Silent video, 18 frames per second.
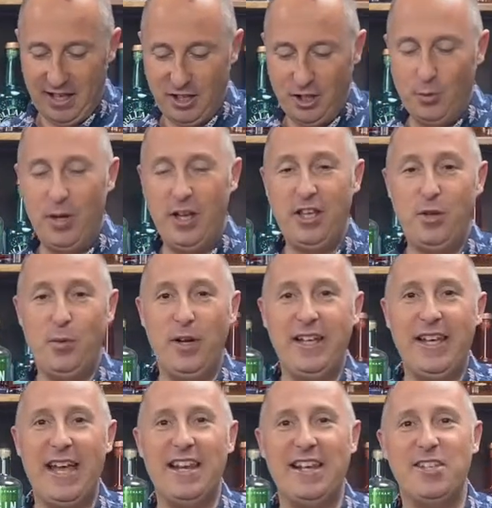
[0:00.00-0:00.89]
You
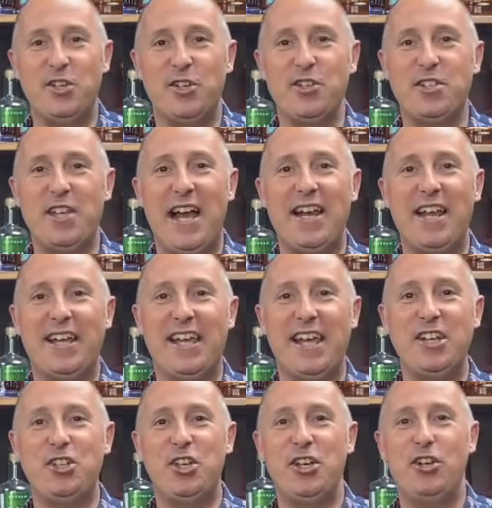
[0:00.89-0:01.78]
wouldn't get this on Saturday
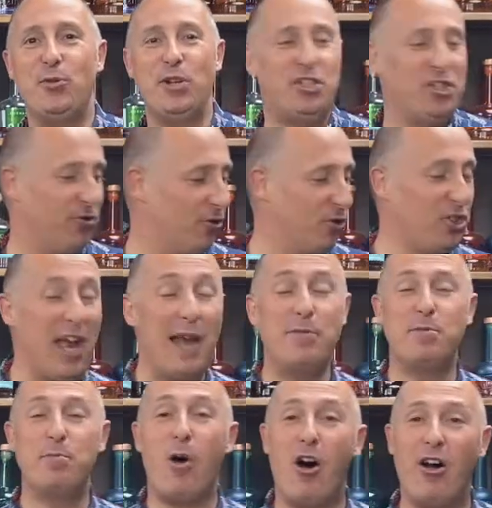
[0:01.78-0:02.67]
Kitchen, would you? Or
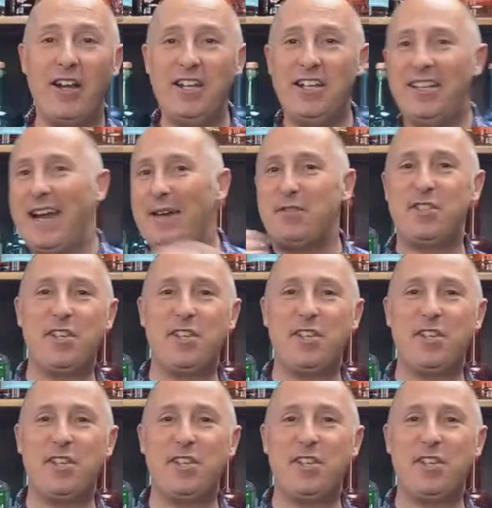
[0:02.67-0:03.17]
James Martin, you'd have